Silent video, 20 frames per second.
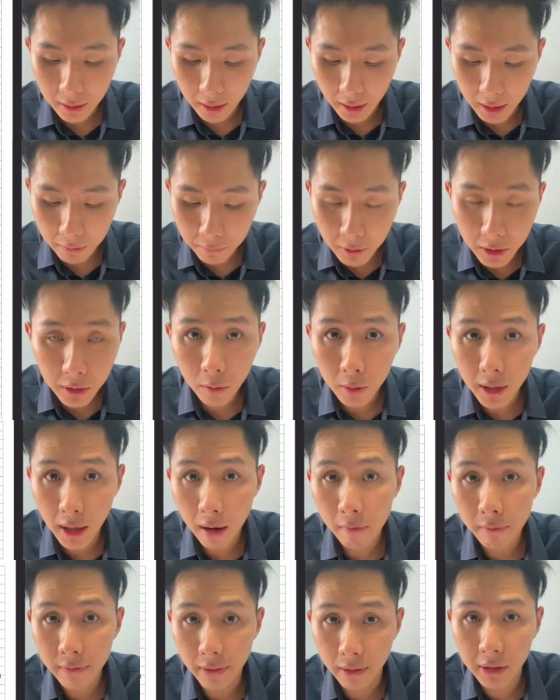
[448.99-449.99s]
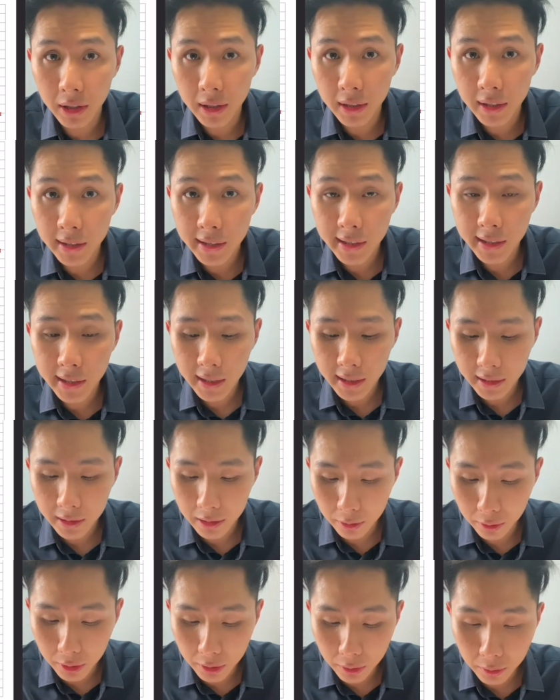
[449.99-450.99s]
even though they are very easy,
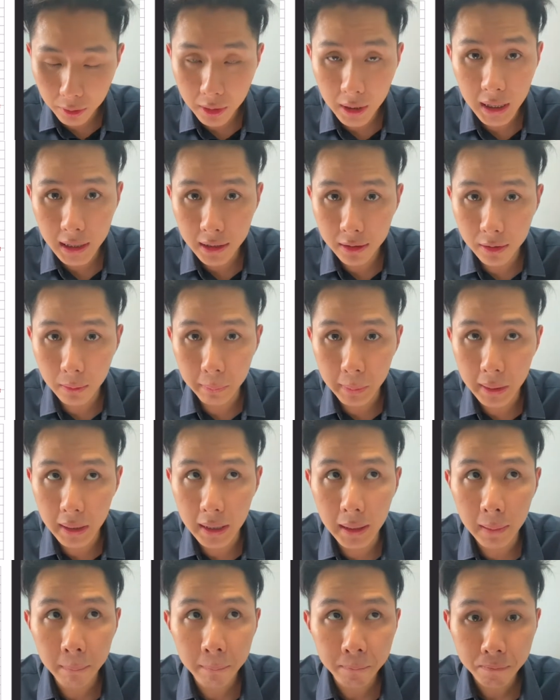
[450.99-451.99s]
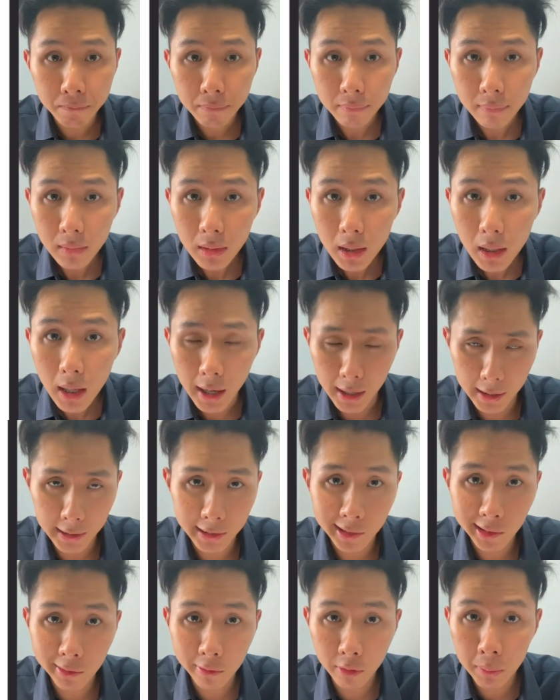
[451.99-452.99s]
you do need to be
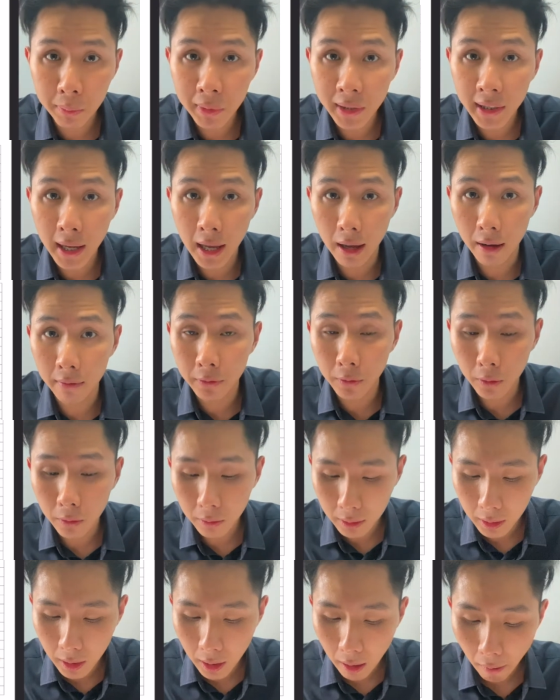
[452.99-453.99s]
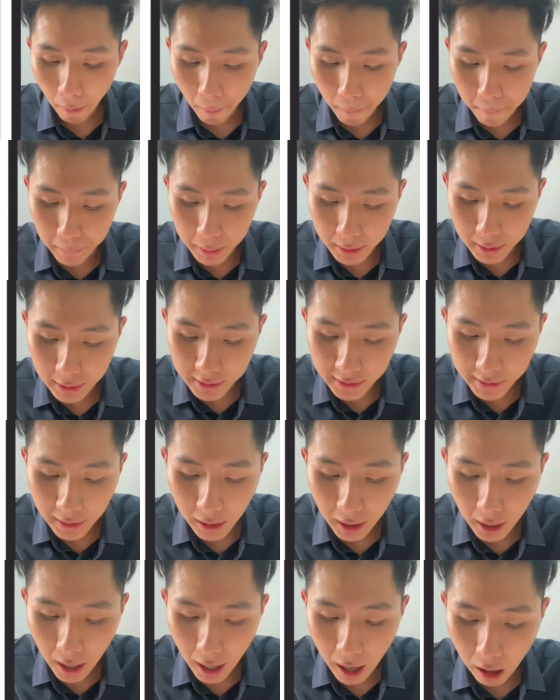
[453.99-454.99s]
extremely careful, because
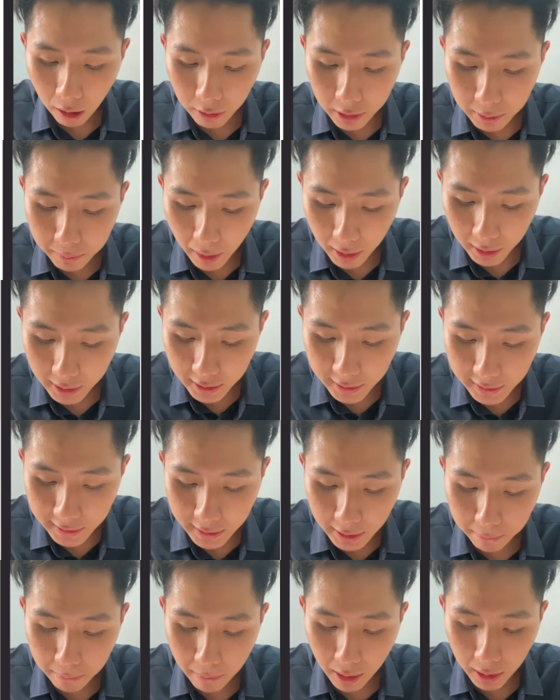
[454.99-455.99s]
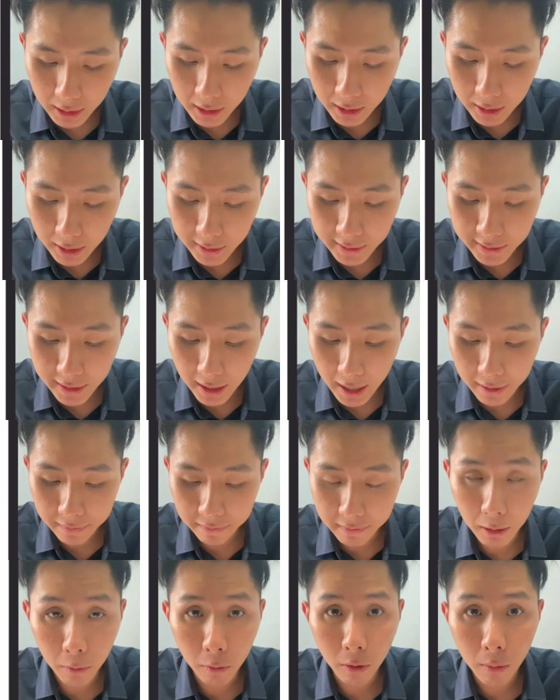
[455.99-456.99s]
how the marking scheme mark it is that
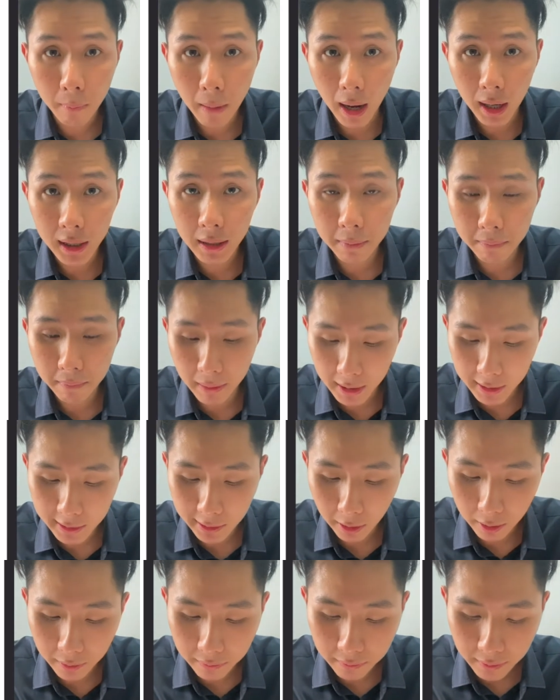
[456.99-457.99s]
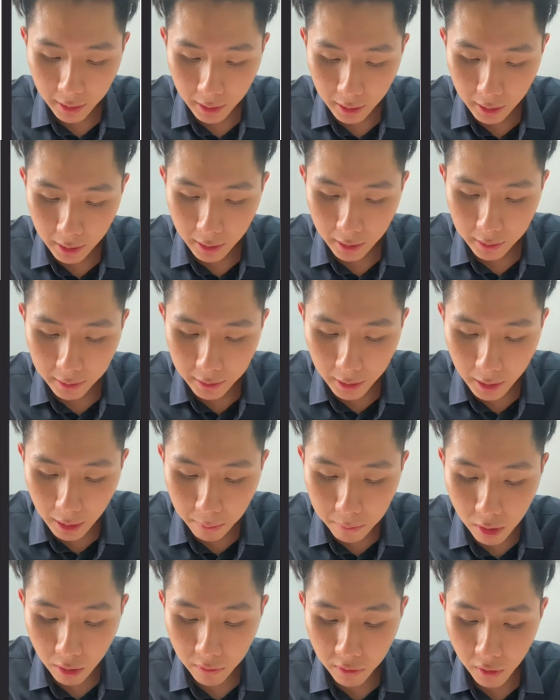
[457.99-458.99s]
they will mark it based on the
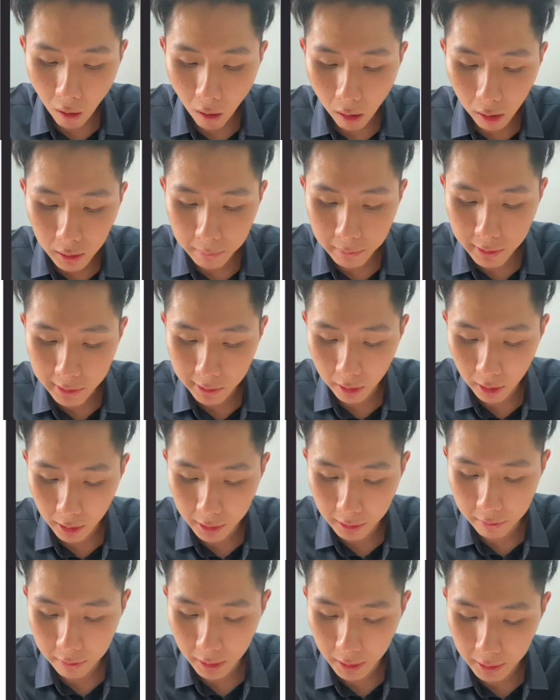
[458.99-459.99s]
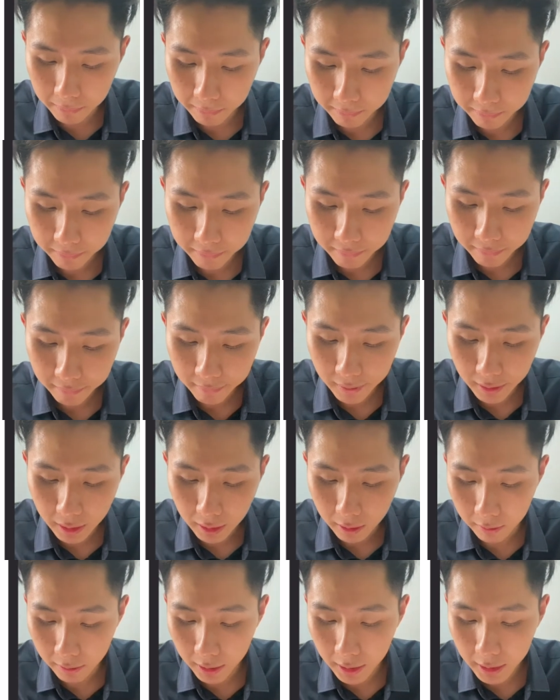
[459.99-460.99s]
number of columns you got it right.
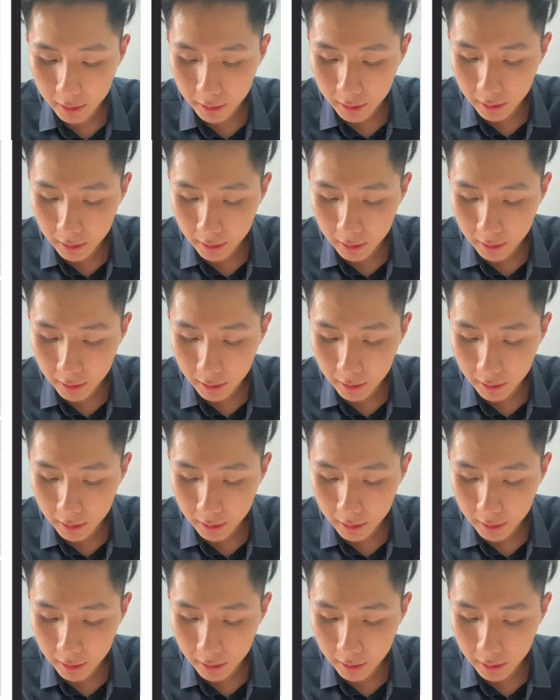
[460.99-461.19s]
All right.